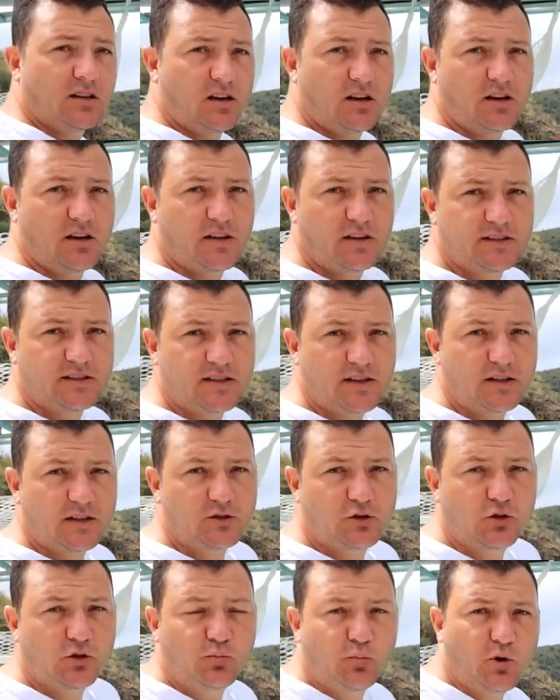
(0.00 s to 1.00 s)
It's a
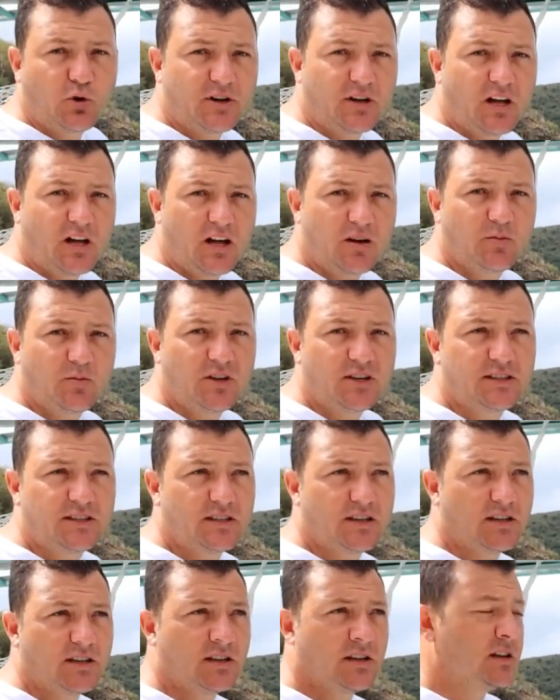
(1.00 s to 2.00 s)
2.9
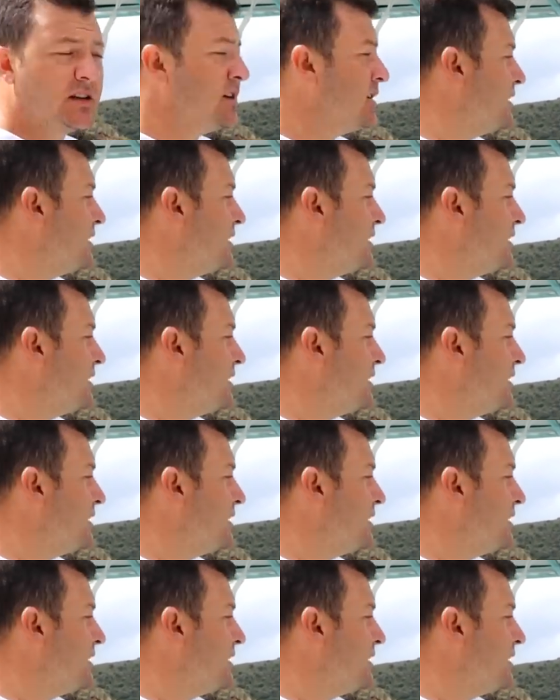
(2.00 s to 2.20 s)
meter